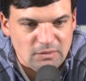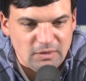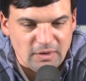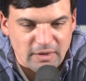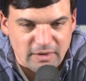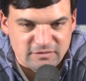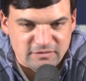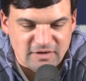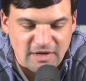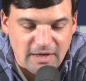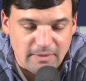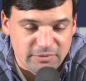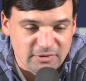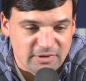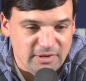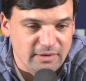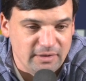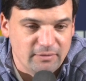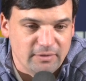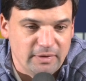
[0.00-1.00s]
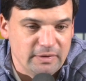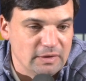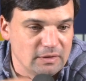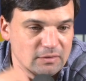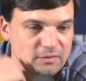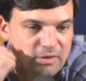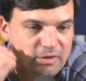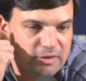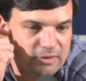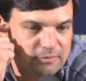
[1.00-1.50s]
Yeah, it's complicated right now,
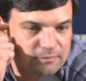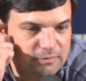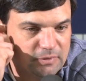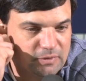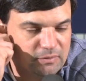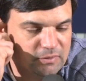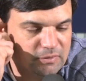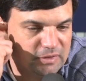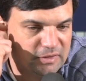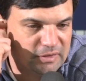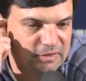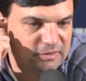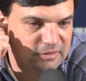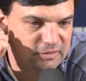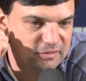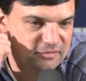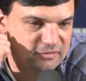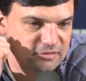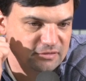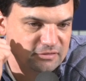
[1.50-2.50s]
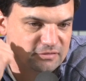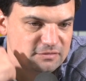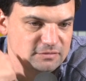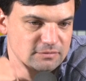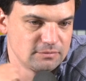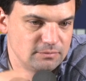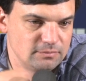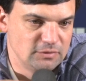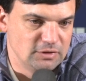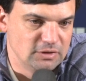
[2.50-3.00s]
Greg. It really is.
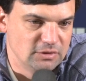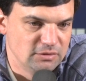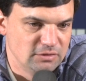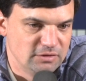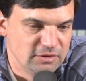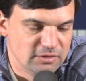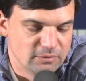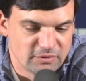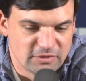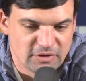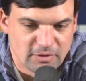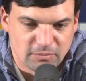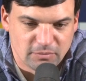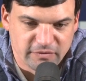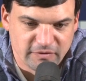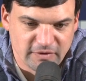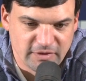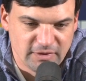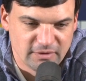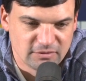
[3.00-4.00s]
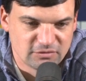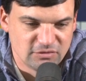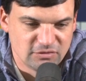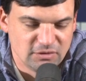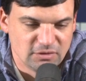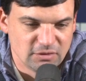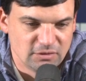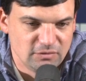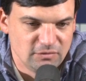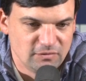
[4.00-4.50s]
It's, you know, you're dealing with a couple things. You
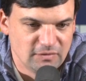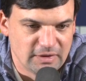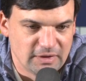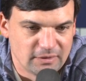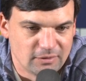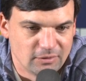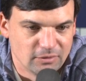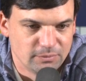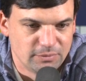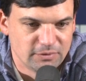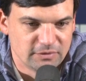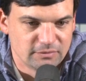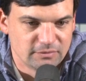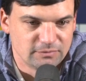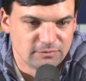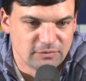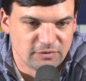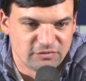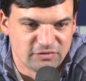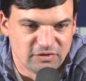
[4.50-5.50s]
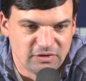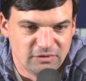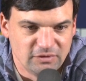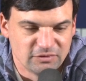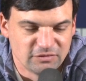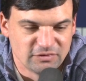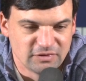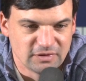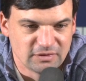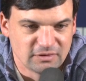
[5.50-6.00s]
know, you've got a group of
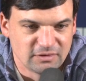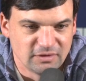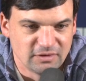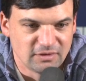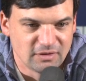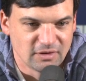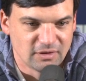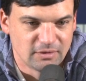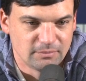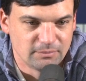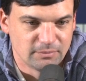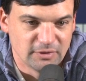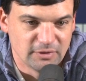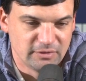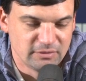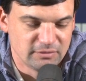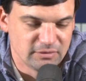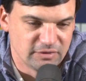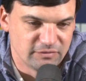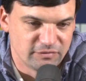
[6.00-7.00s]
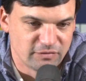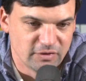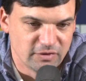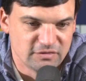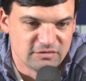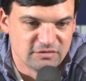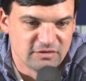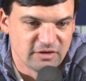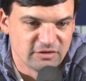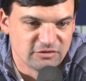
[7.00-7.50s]
seniors that can come, but it
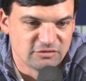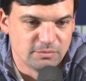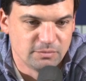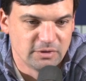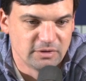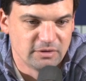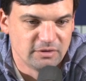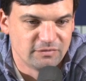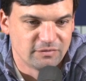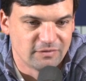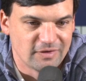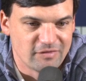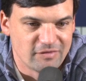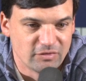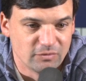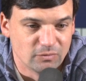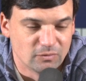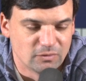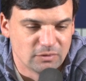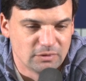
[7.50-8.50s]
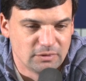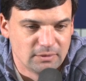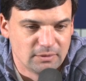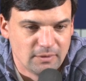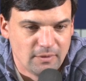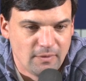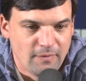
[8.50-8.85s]
freezes eligibility for everyone.